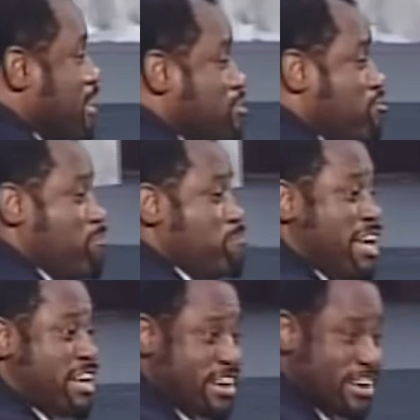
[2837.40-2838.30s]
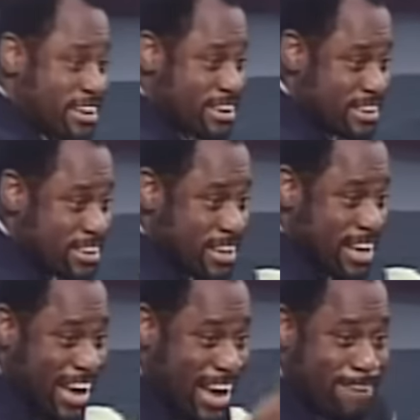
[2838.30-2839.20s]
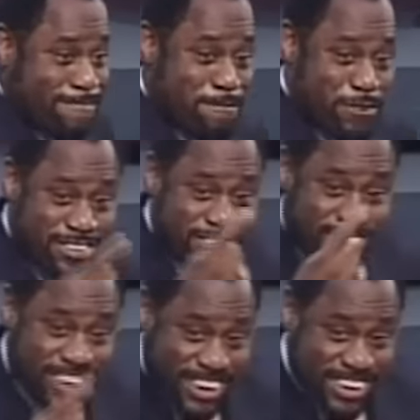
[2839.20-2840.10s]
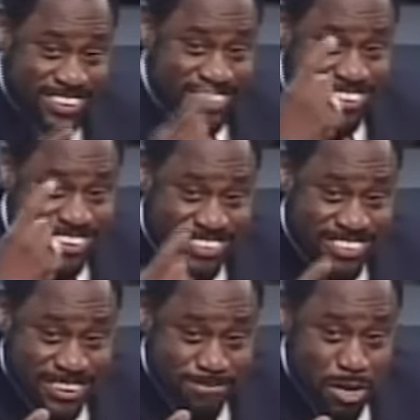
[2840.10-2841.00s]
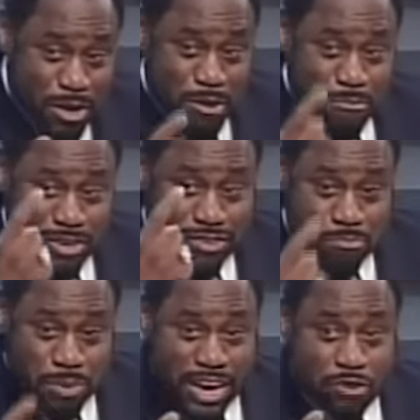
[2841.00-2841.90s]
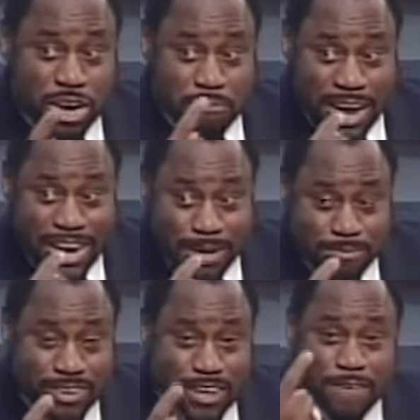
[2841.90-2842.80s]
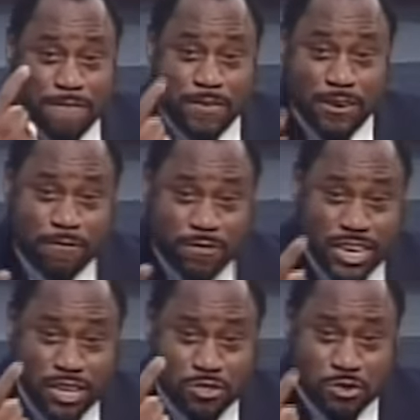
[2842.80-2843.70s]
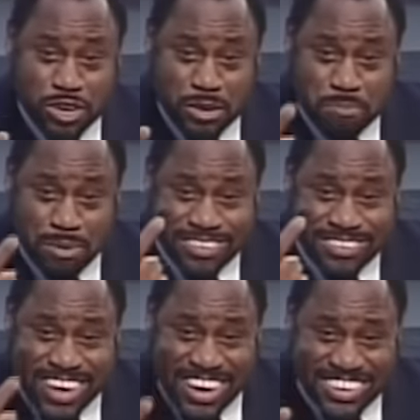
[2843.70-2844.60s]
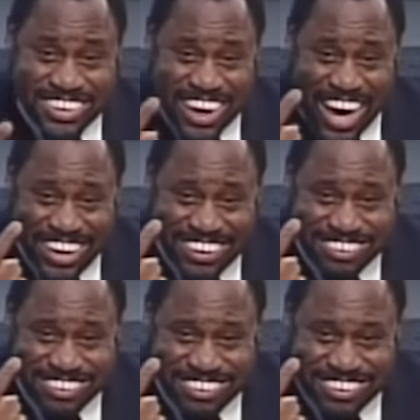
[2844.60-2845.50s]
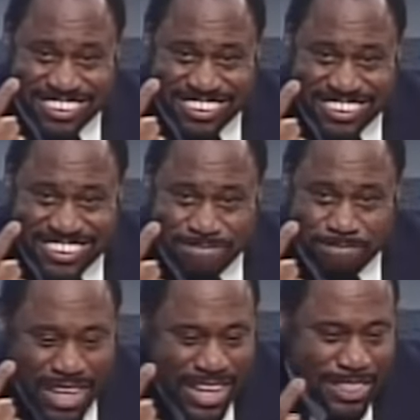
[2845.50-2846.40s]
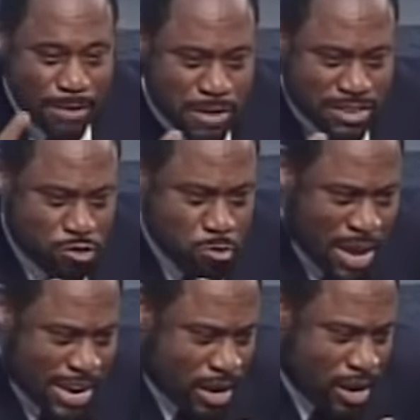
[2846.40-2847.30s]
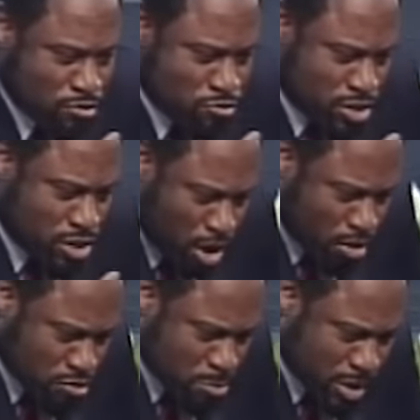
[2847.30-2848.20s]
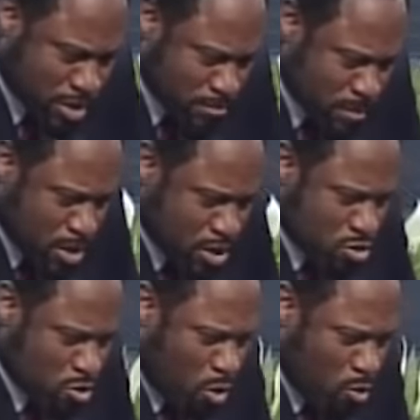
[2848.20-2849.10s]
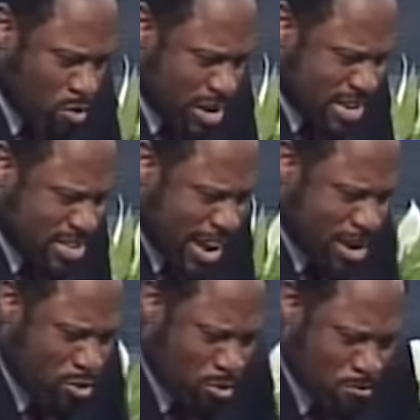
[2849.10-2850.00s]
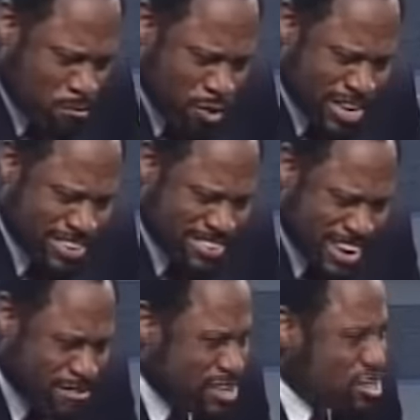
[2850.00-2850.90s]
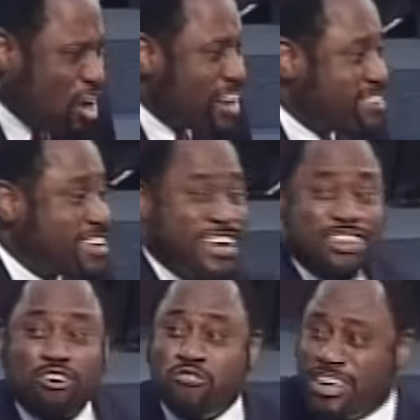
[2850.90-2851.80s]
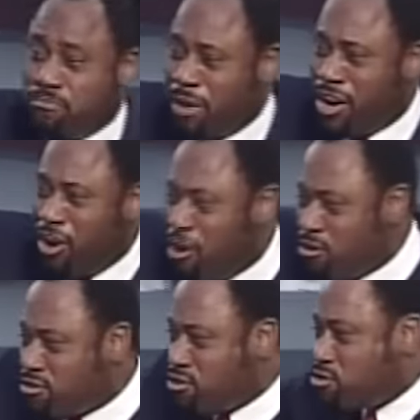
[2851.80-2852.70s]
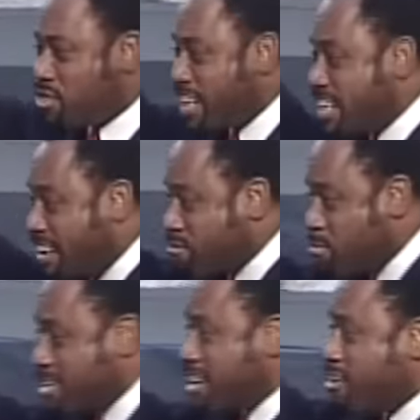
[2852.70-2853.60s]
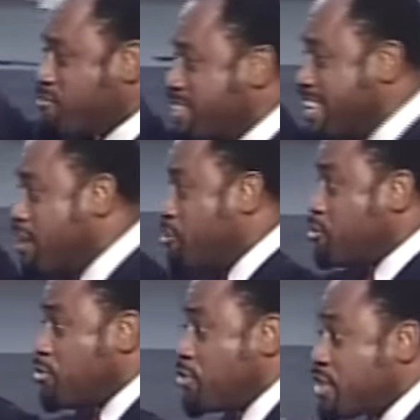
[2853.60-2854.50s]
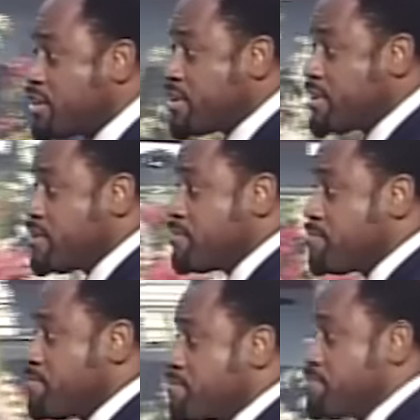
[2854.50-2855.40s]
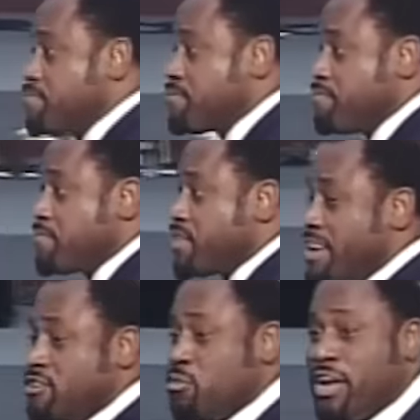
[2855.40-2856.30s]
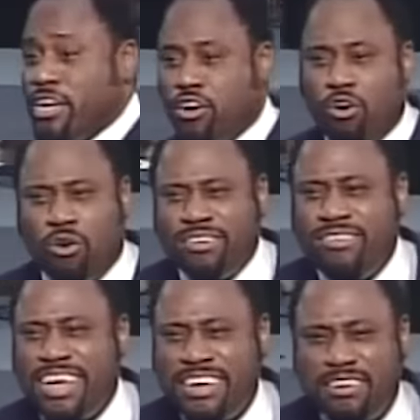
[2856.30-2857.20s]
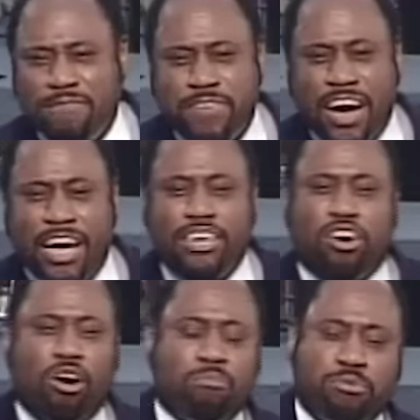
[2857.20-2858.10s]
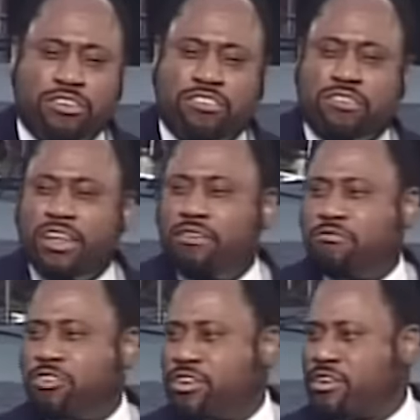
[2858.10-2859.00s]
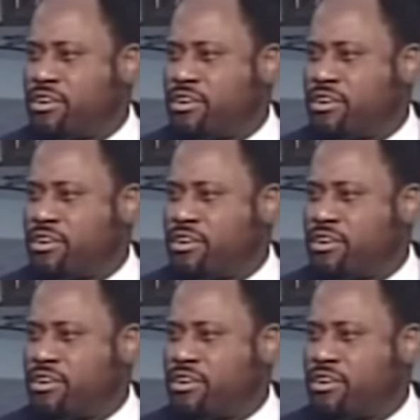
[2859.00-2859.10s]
you. In Jamaica, every single citizen must pay, read my lips, 53% tax. That means if you make $100, brother, you only take home $47. The rest belongs to the government of the earth. That is what I call dignified corporate slavery.